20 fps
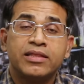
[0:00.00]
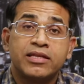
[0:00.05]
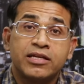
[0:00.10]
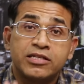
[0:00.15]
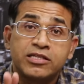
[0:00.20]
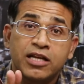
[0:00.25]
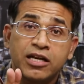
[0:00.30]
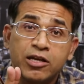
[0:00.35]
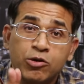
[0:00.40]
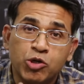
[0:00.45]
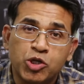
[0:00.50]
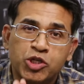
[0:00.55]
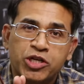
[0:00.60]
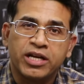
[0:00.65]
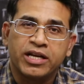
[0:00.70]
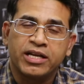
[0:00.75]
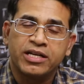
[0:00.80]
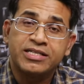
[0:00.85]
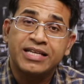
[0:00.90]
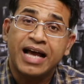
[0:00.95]
The
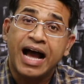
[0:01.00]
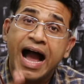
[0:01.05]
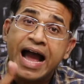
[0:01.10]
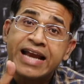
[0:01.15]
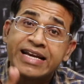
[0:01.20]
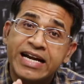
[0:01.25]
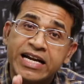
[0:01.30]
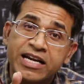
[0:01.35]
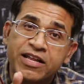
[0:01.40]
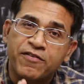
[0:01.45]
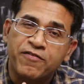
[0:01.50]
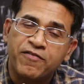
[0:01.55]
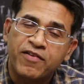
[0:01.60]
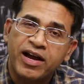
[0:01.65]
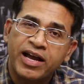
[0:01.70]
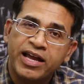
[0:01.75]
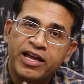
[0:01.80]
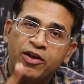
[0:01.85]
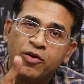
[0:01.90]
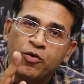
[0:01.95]
solution is
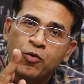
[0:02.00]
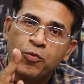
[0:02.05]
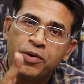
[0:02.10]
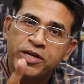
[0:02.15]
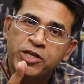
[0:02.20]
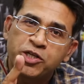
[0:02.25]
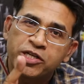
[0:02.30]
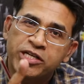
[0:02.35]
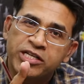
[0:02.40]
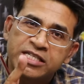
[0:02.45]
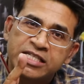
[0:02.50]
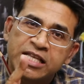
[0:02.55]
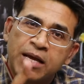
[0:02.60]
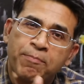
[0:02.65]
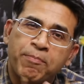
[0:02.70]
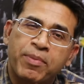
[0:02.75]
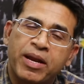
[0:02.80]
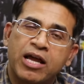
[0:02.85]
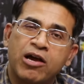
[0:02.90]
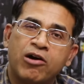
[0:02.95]
identify which is the
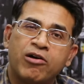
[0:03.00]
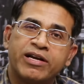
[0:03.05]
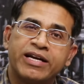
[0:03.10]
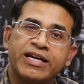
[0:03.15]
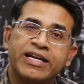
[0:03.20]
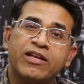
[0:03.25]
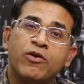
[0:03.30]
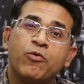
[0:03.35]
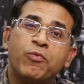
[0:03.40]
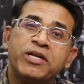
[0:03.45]
priority,